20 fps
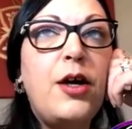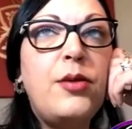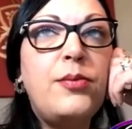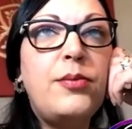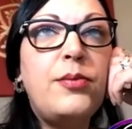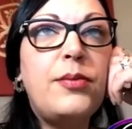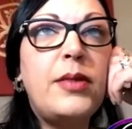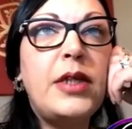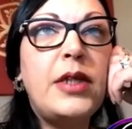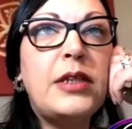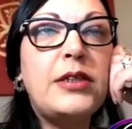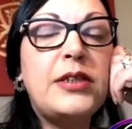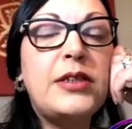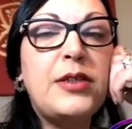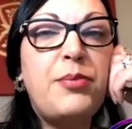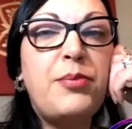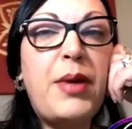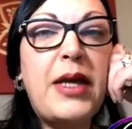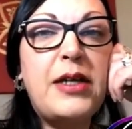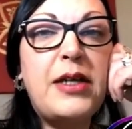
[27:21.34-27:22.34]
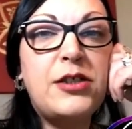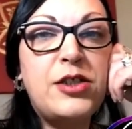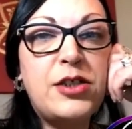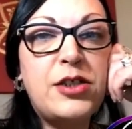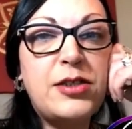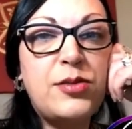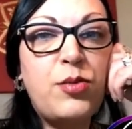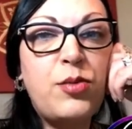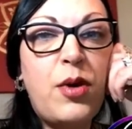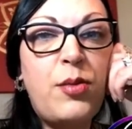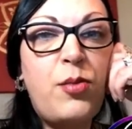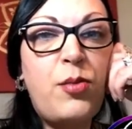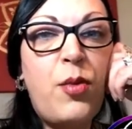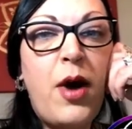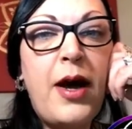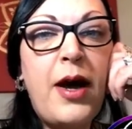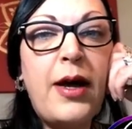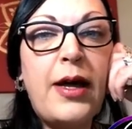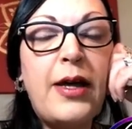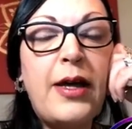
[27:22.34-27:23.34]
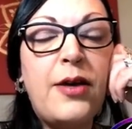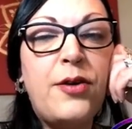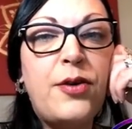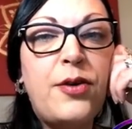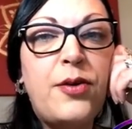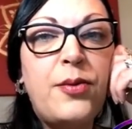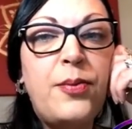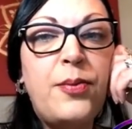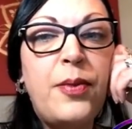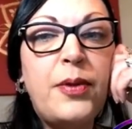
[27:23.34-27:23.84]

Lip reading: into being just one way or